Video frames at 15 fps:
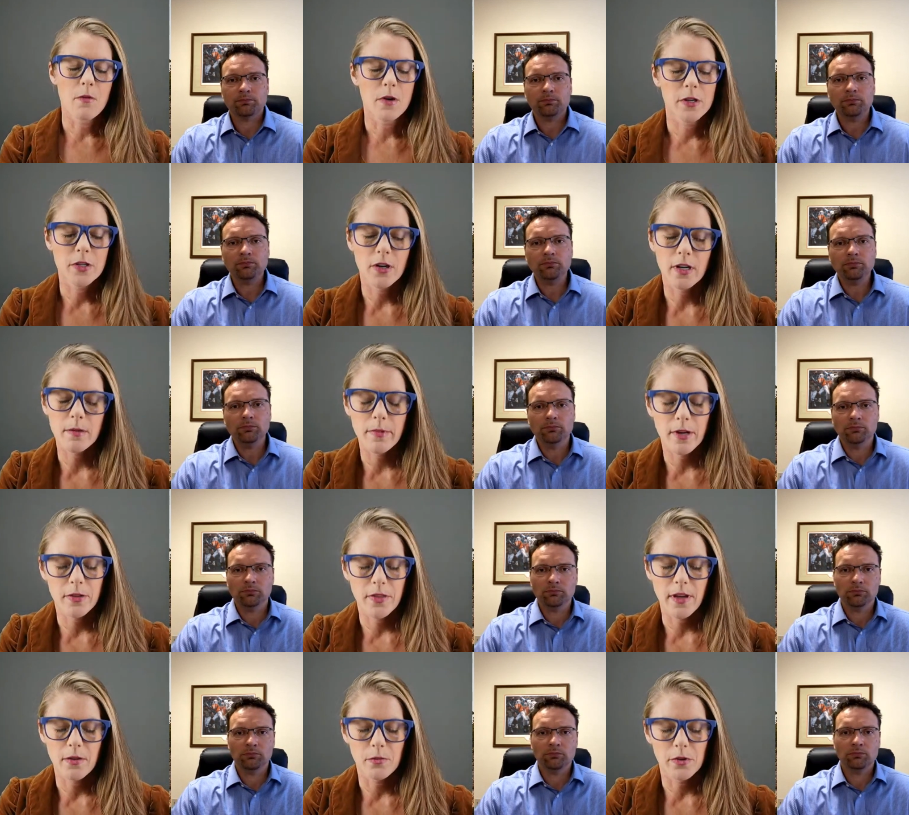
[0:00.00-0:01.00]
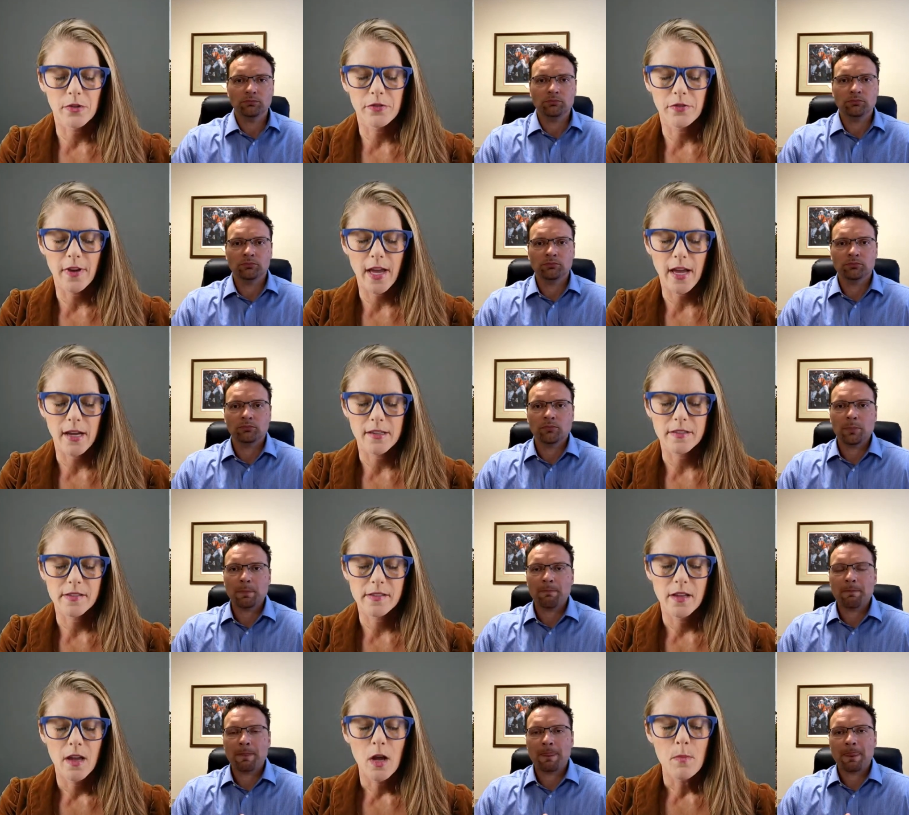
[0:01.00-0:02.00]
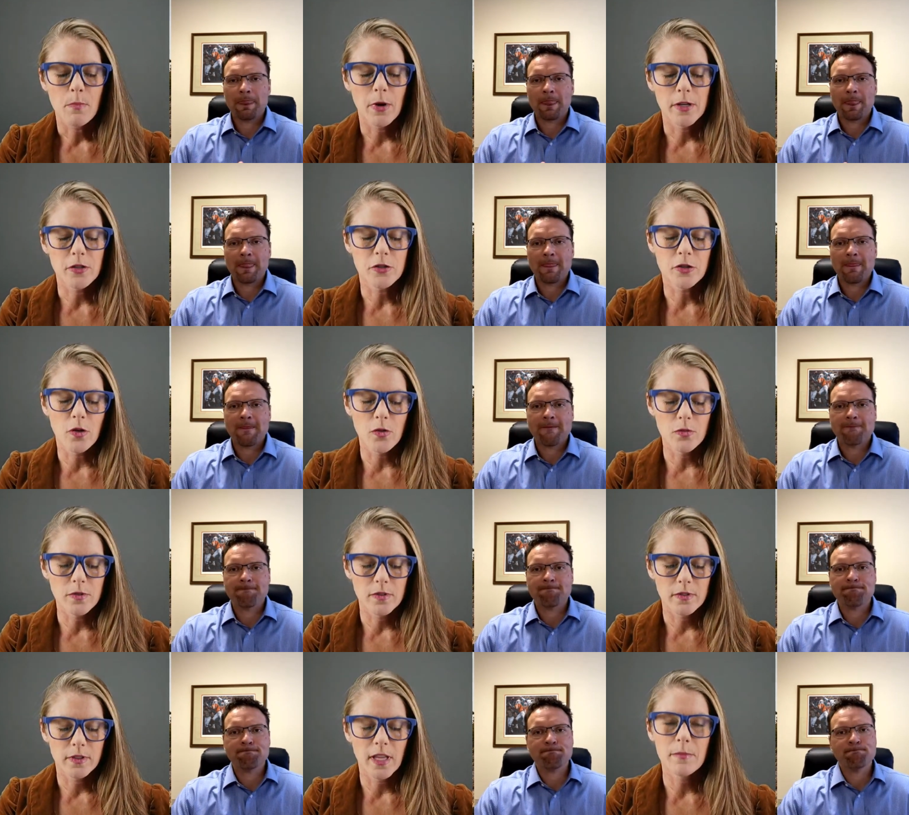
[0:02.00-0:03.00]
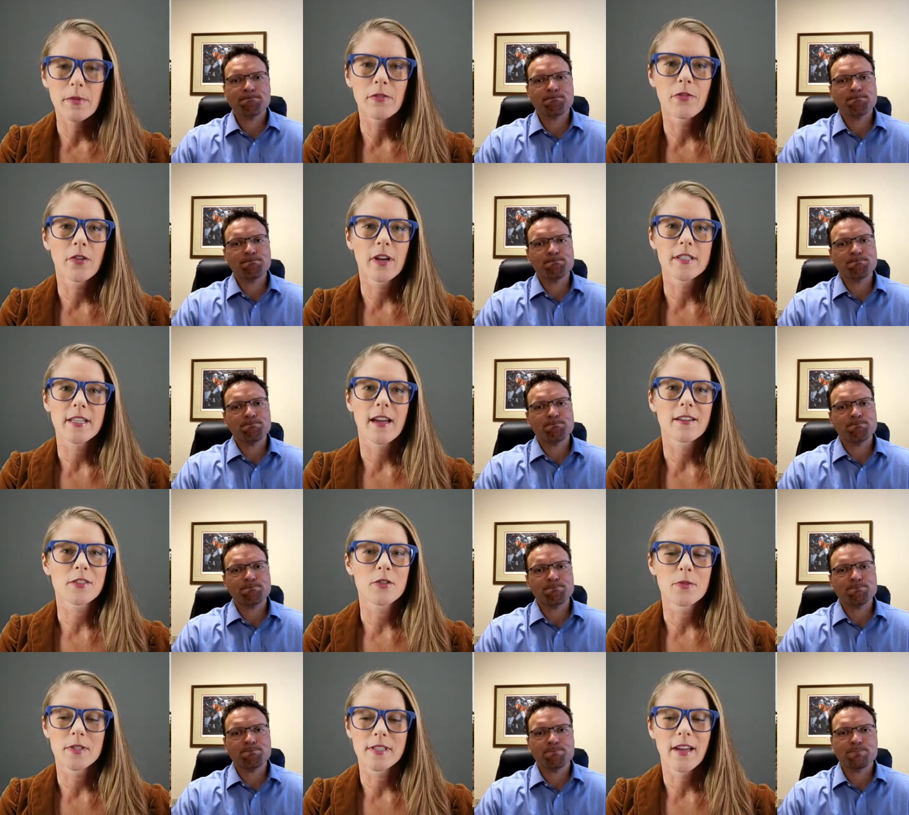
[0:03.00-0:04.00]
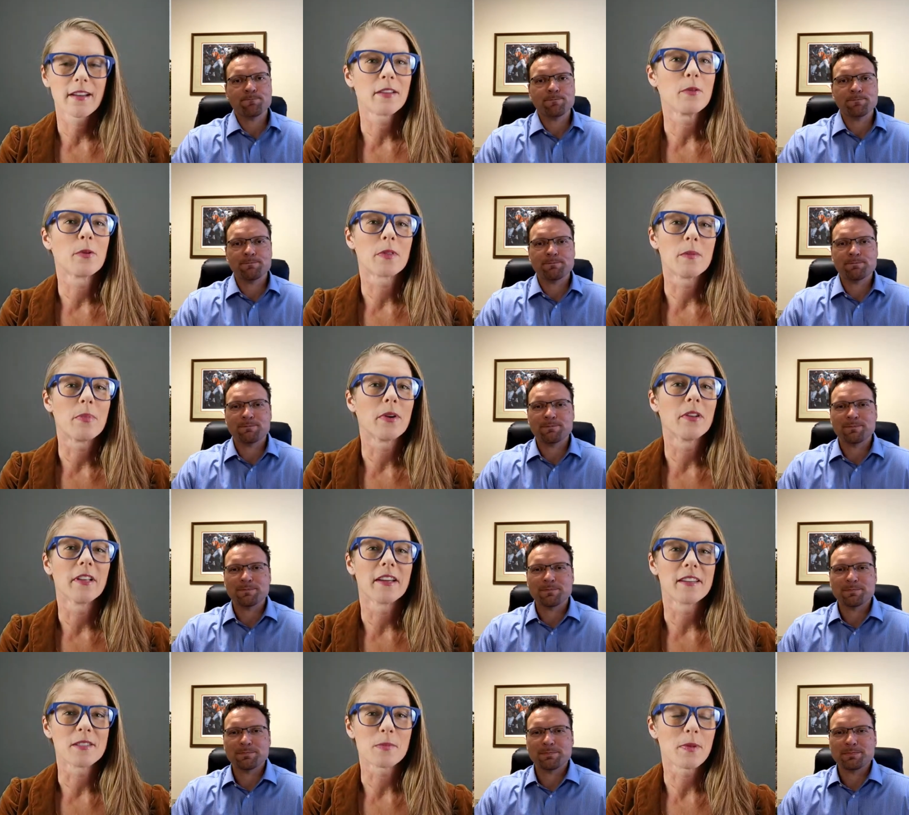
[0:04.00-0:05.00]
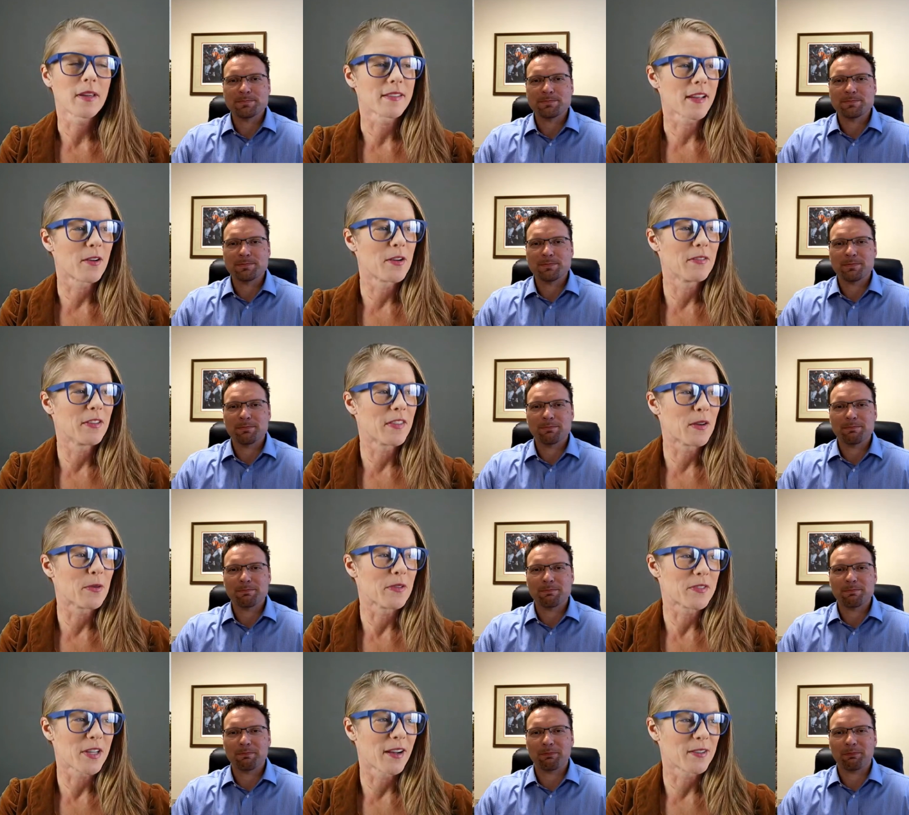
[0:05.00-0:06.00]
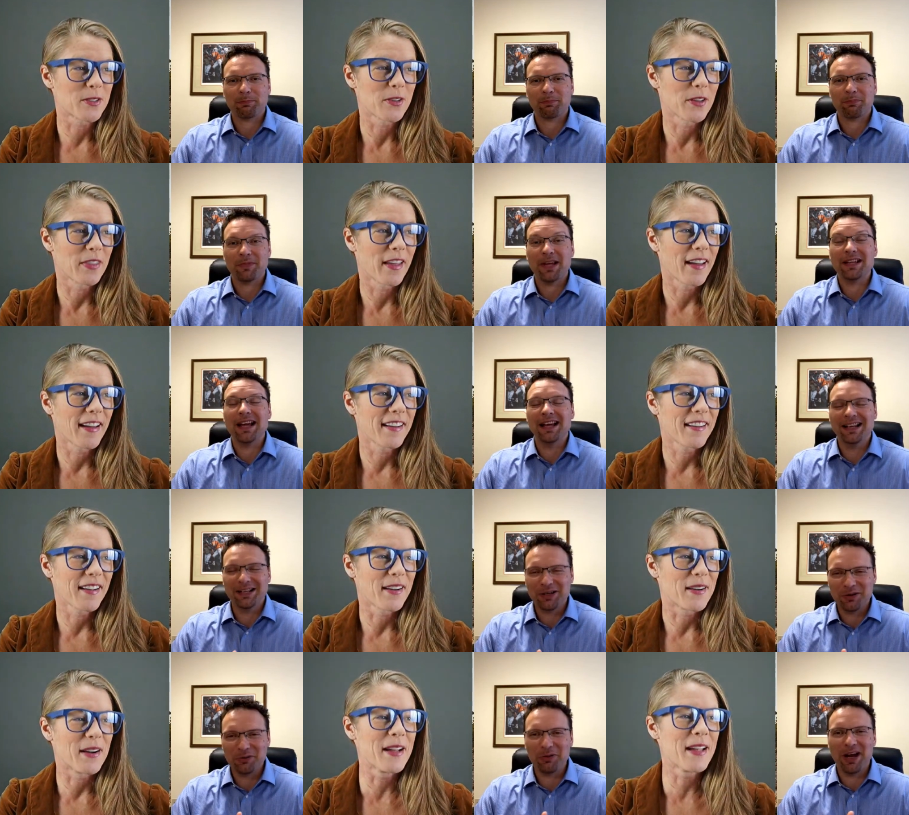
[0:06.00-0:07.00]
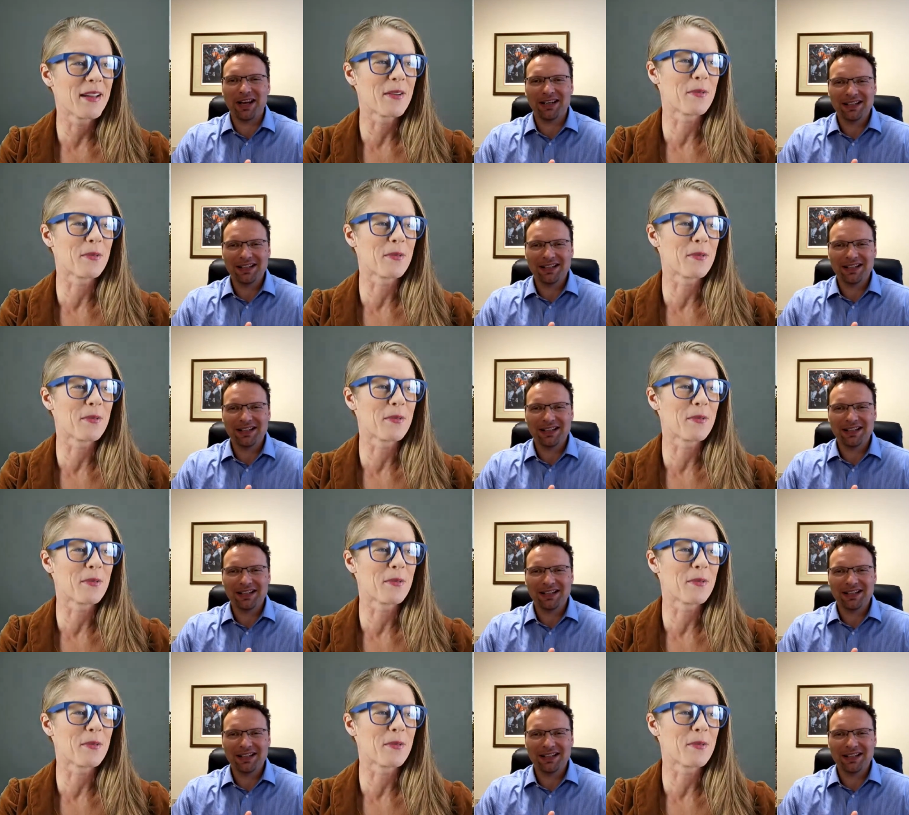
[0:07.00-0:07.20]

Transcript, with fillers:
Speaker 1: I want to talk about that real fast, but don't let me forget to ask you exactly what the bill is because I don't even think we've touched on that, uh, right.